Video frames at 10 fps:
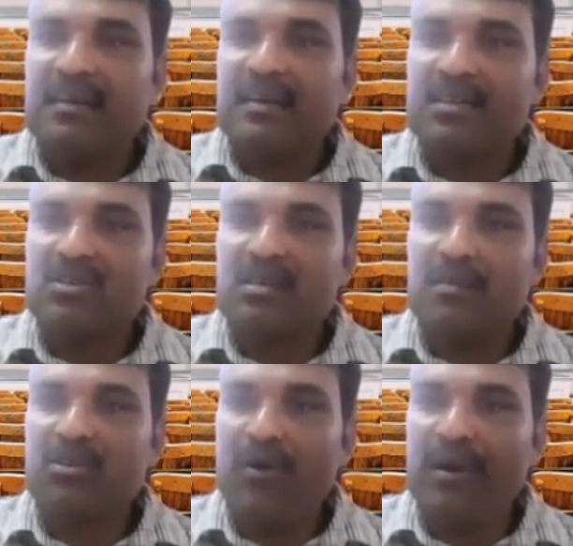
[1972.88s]
raised to
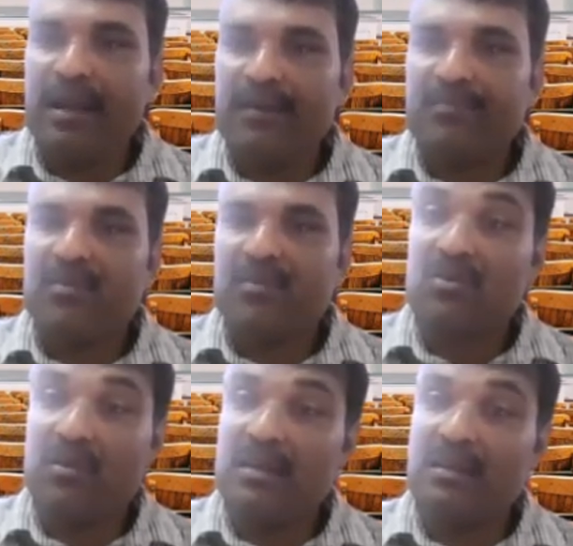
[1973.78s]
some 20.
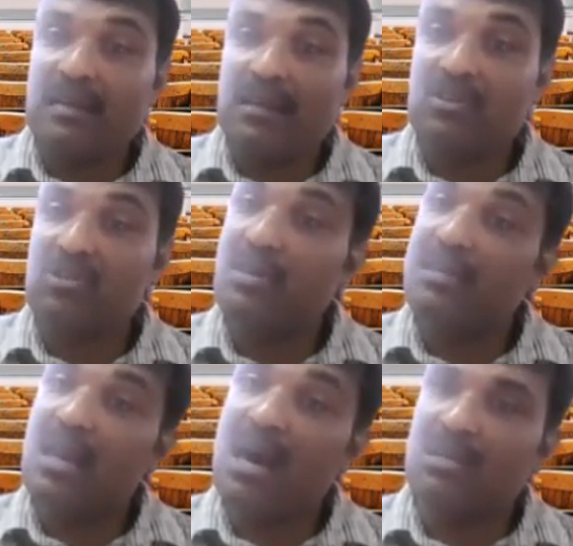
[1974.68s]
10 raised to 20 is
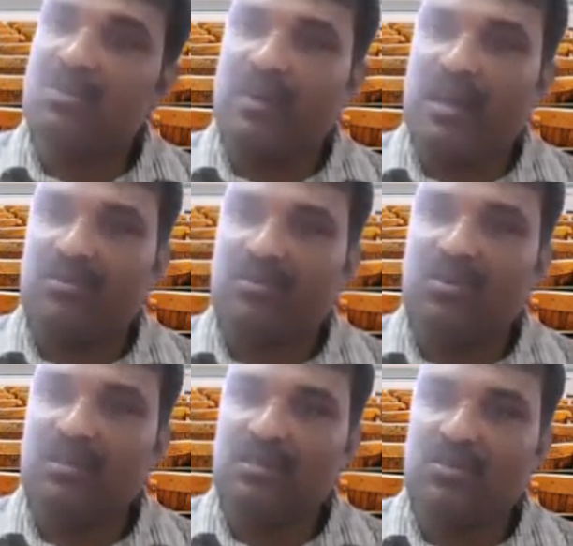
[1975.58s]
large value.
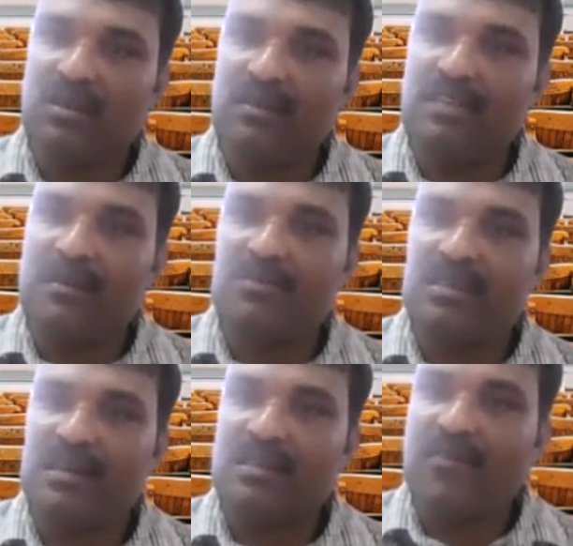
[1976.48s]
So this 20 will jump
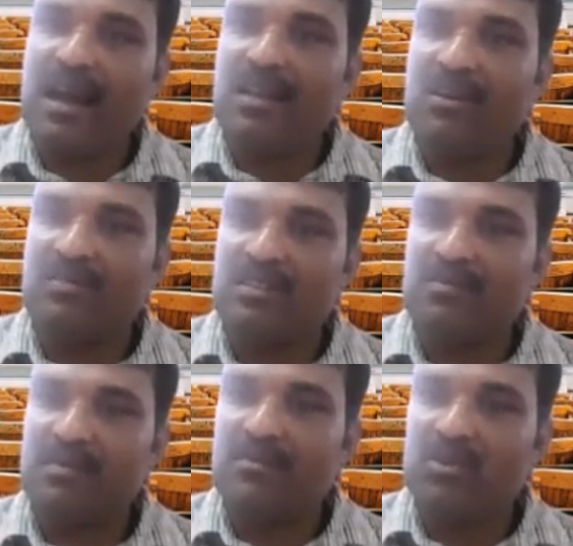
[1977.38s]
here. The value of this
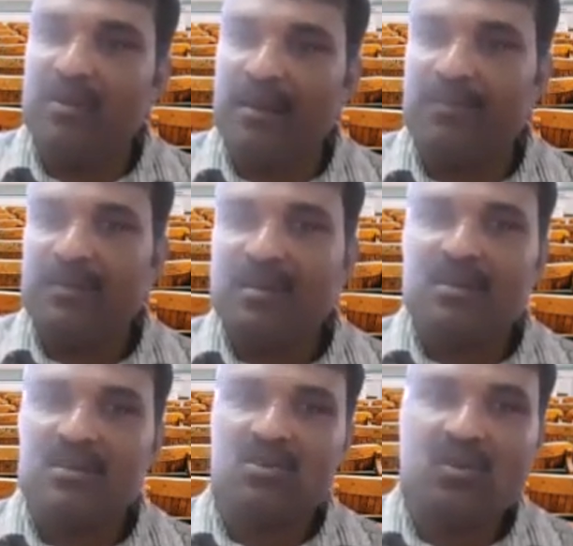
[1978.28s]
become 20.
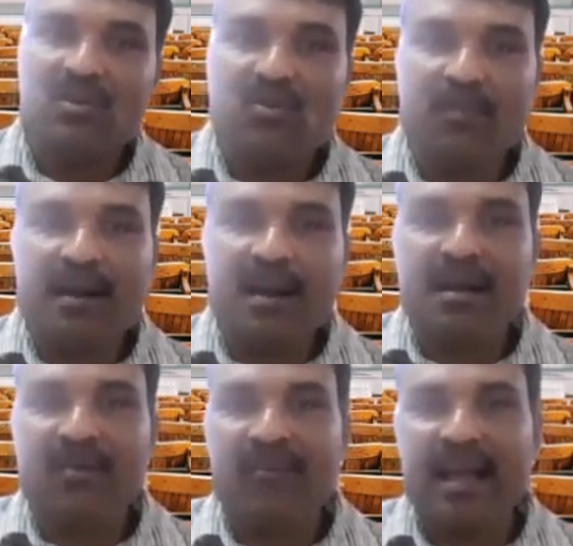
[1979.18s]
So numerator
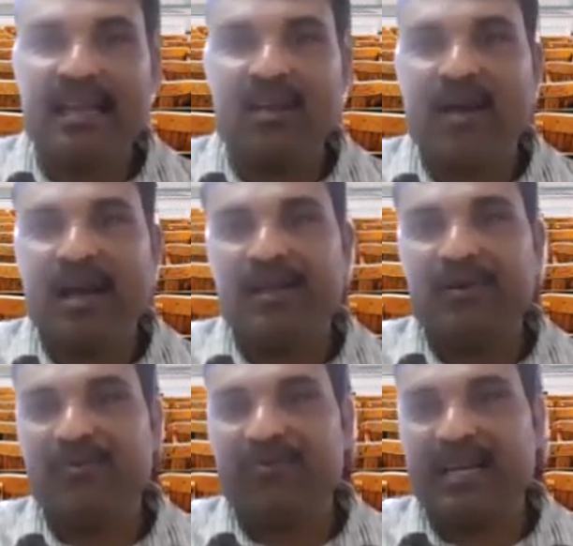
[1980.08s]
become finite value.
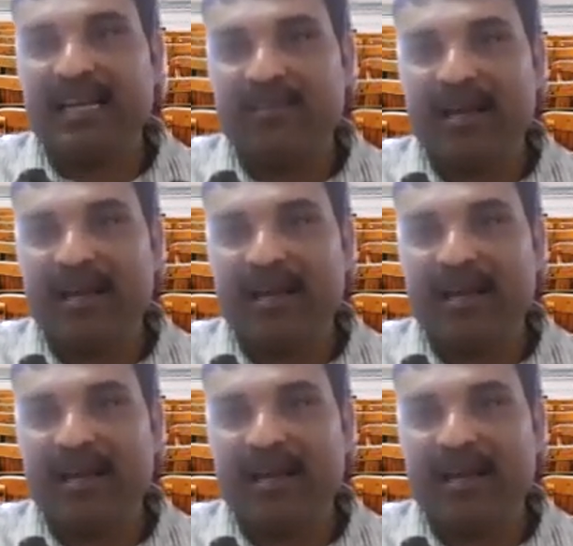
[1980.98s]
Finite